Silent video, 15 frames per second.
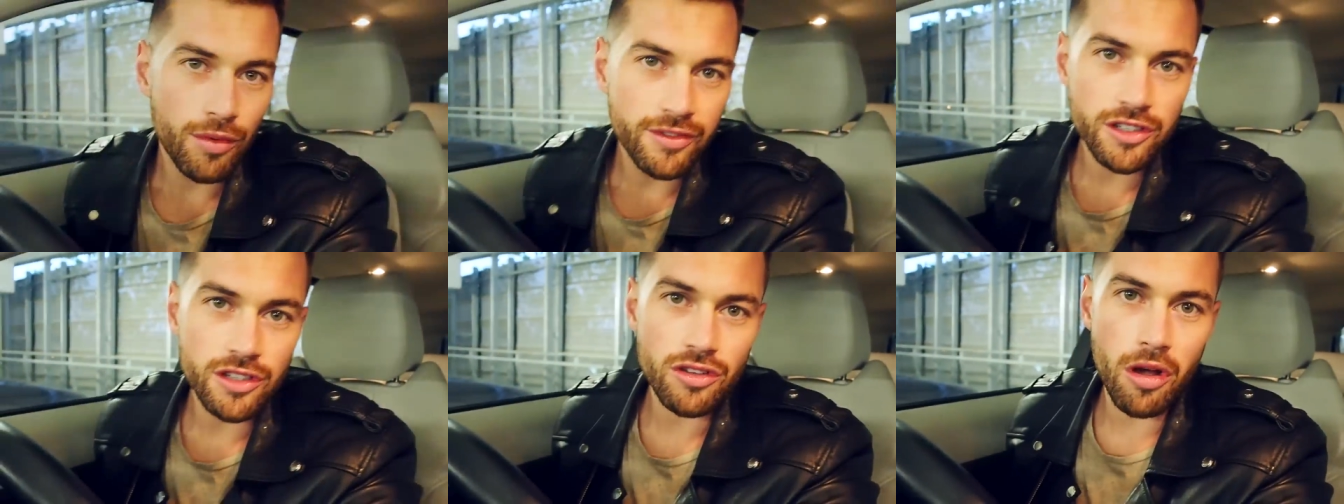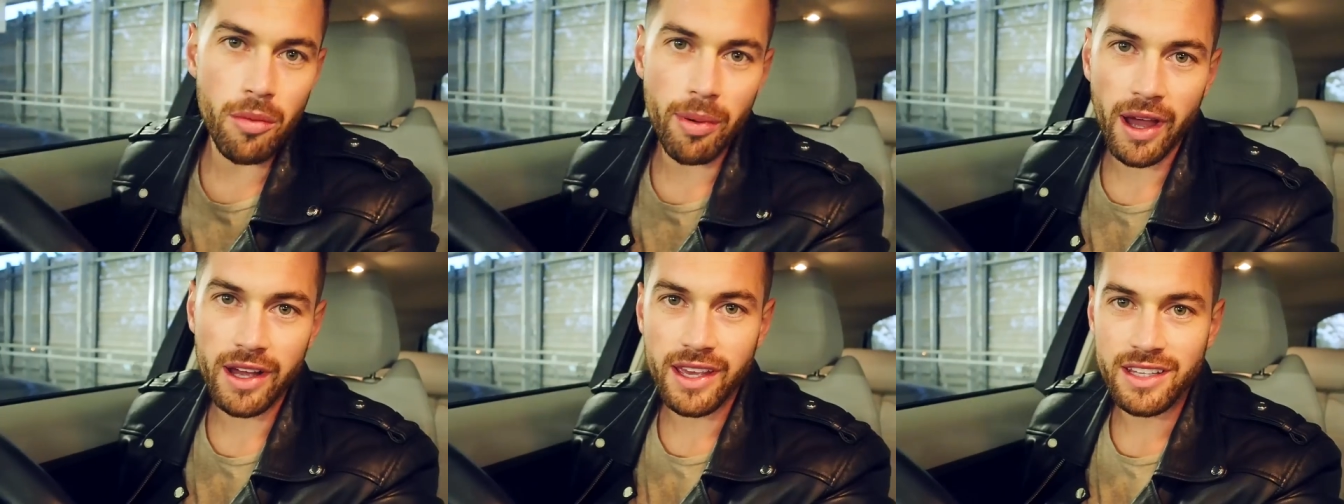just got
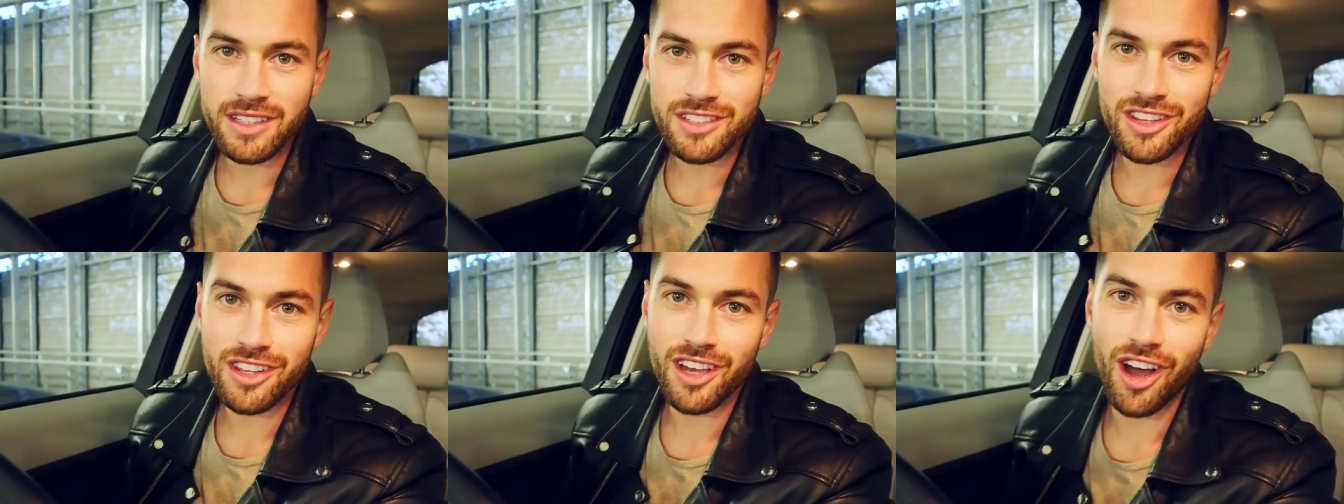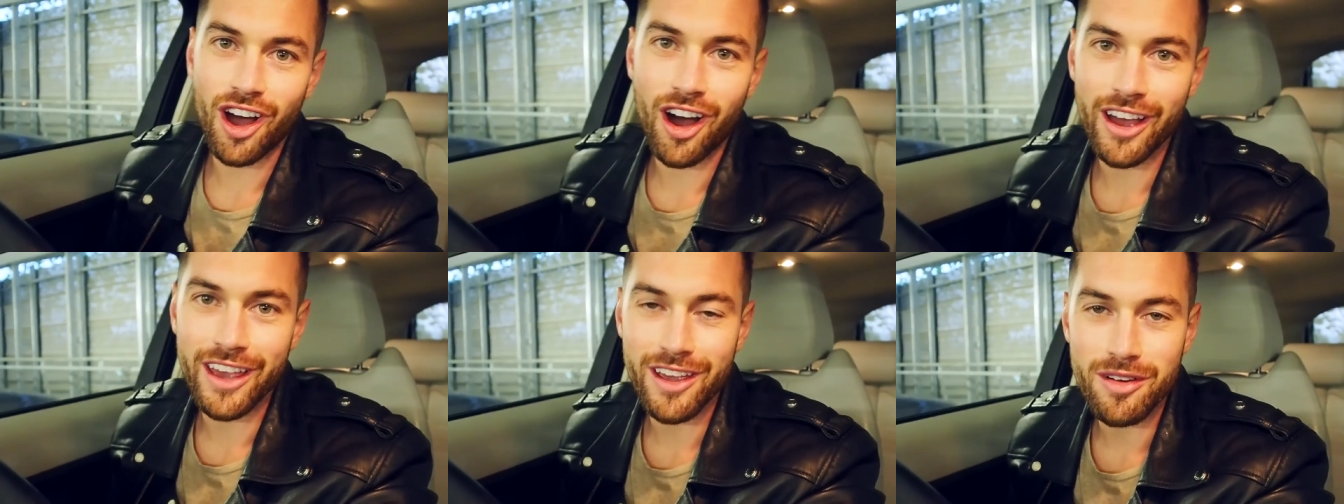back into the
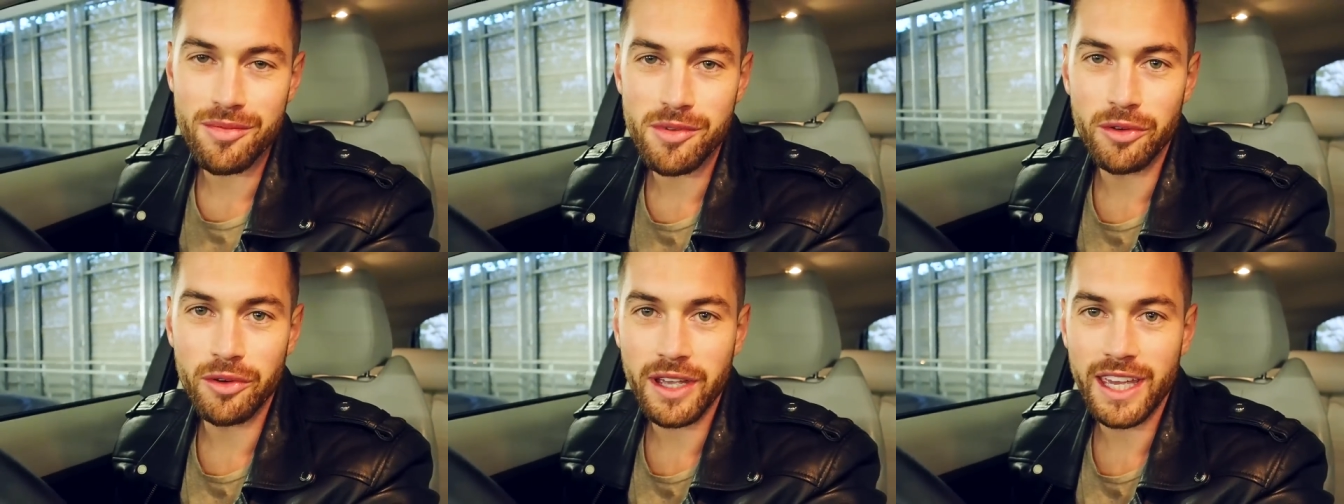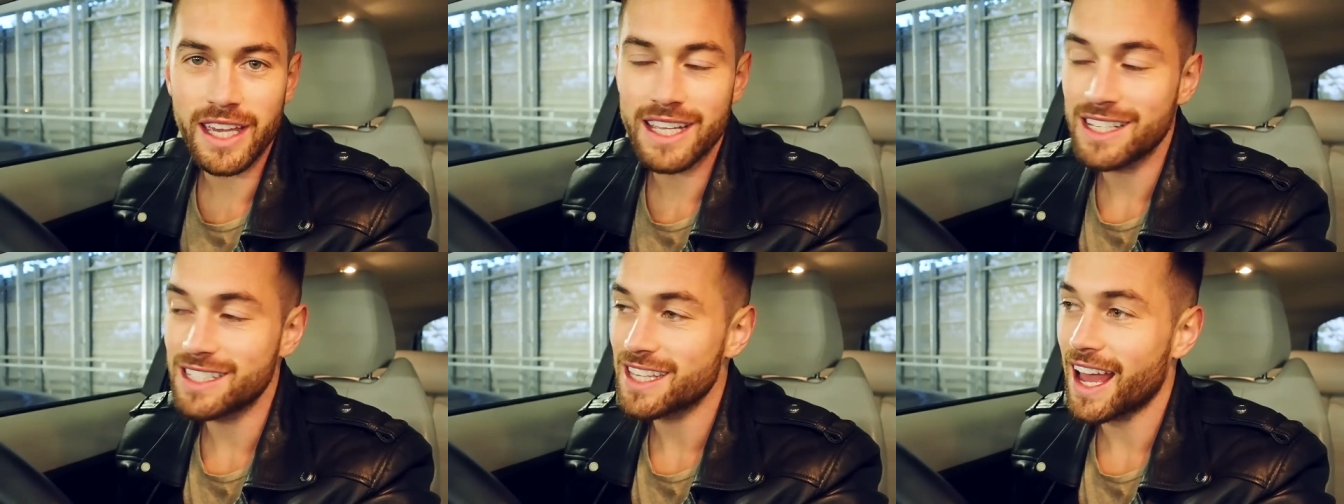car here in Milton
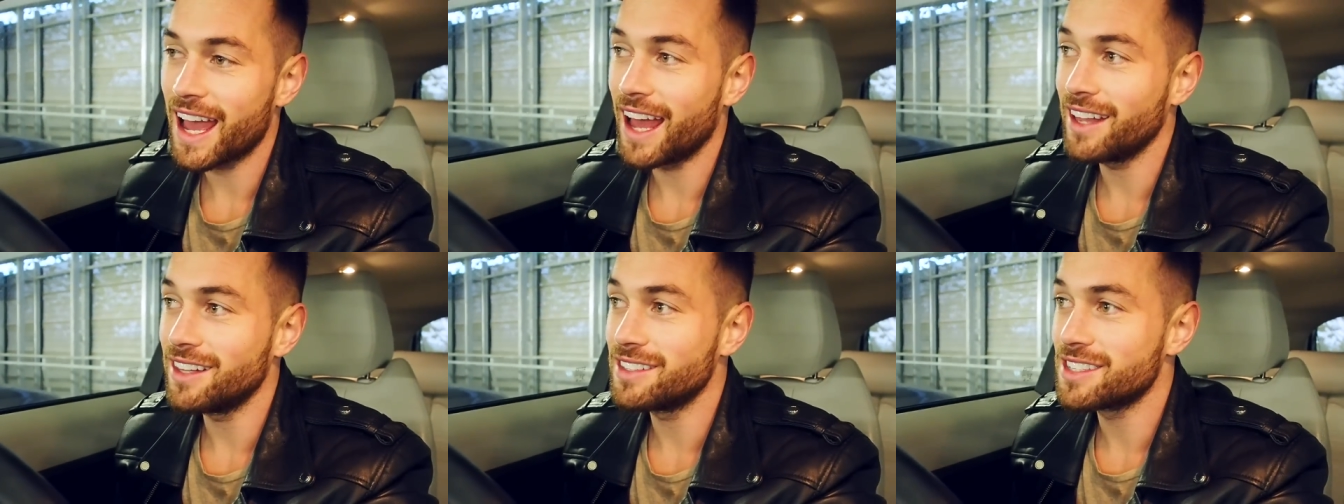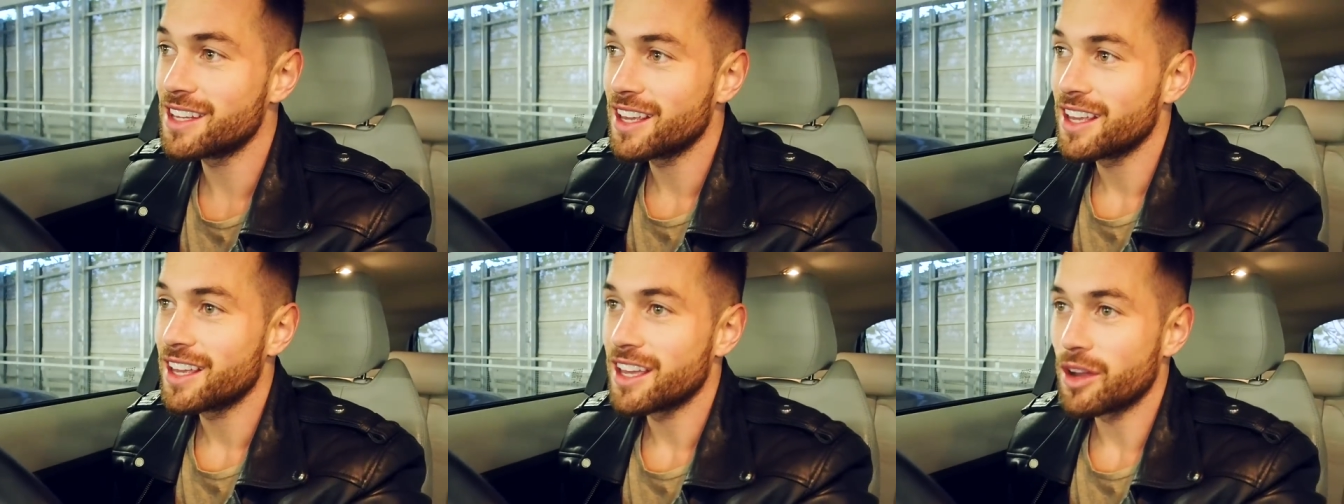Keynes and
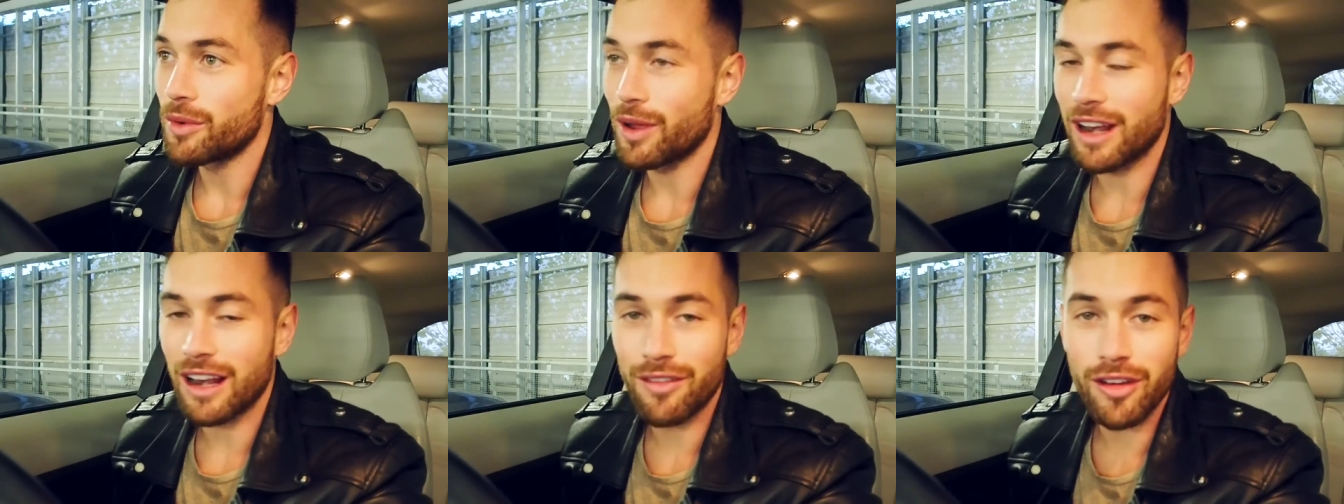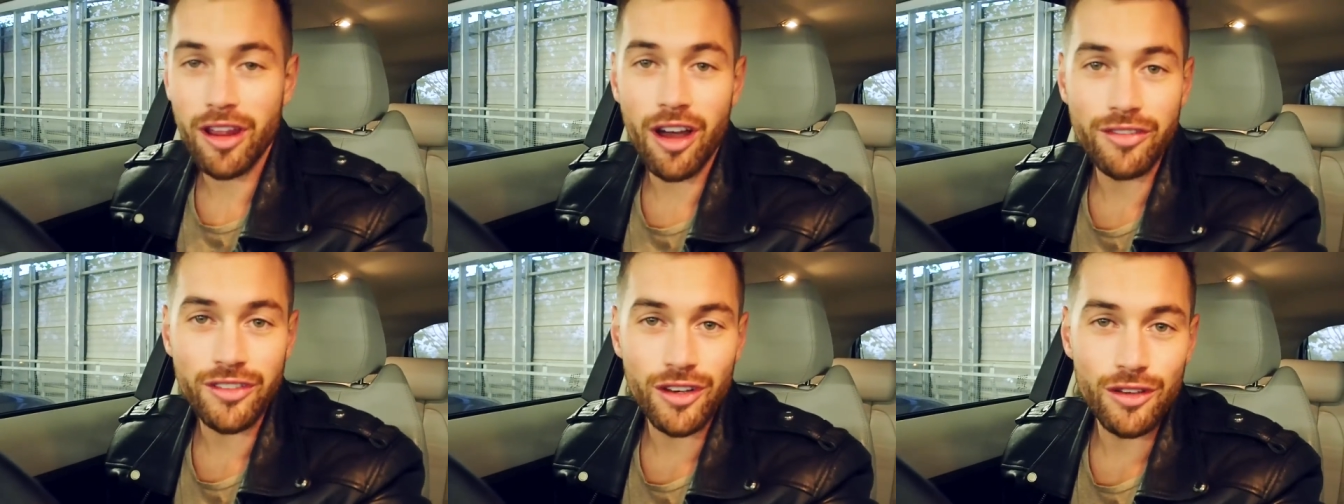we had a lovely
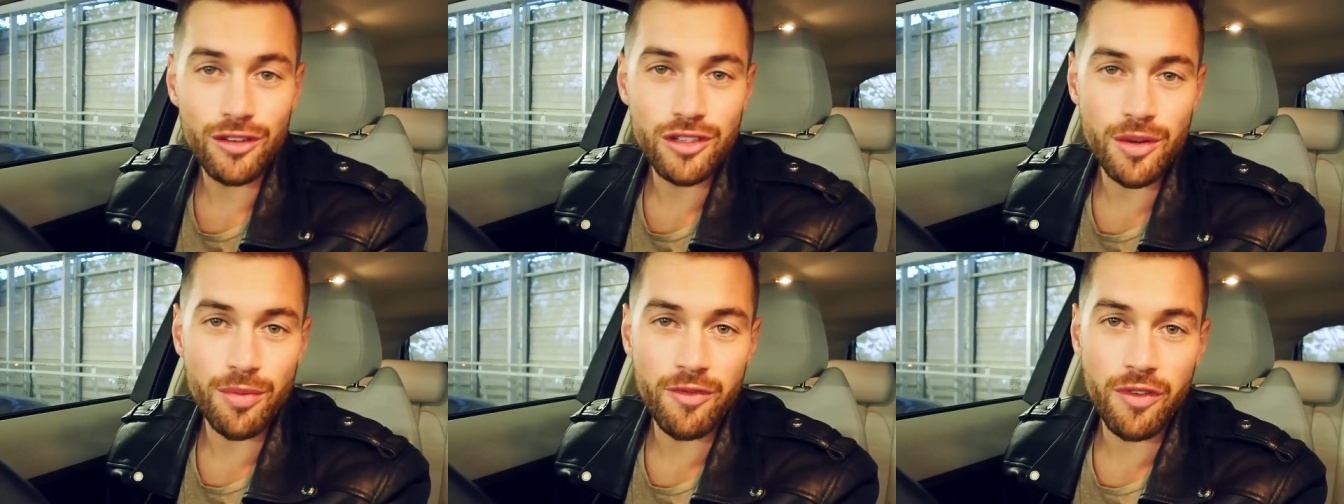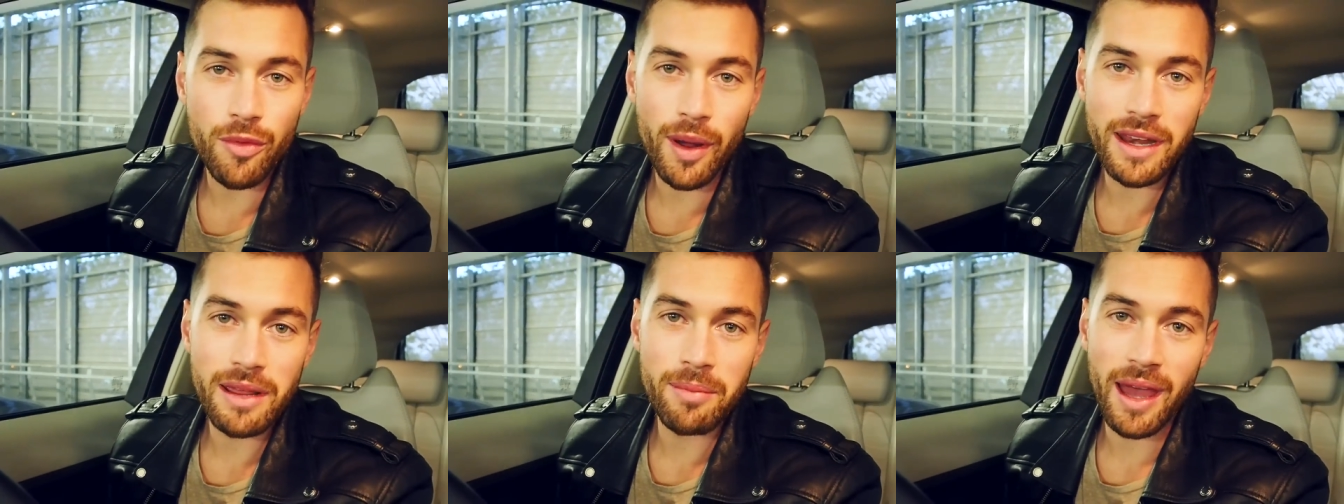afternoon shopping for
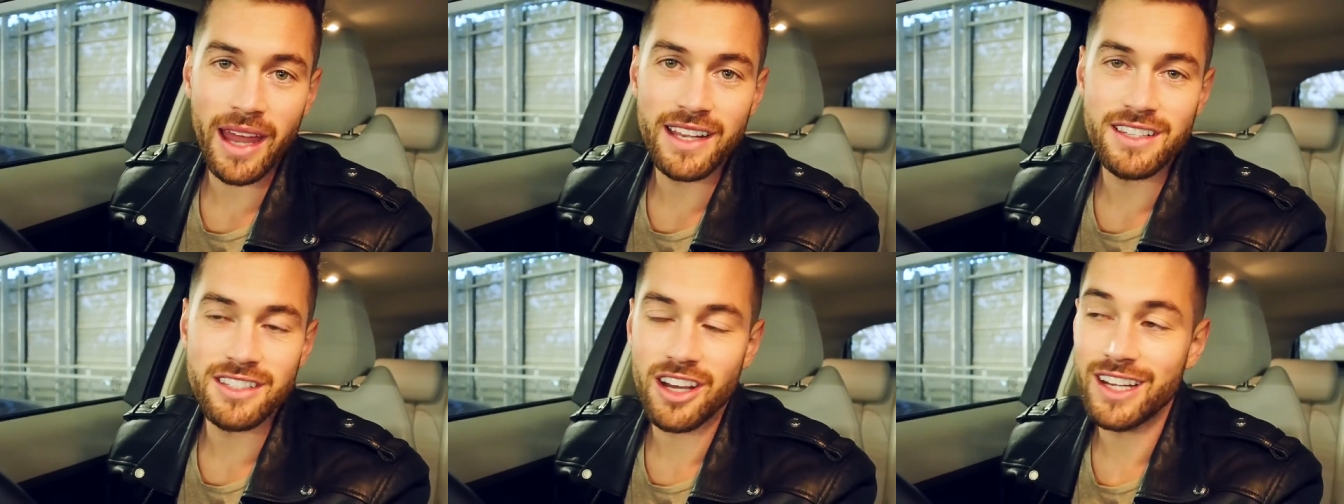wedding bands.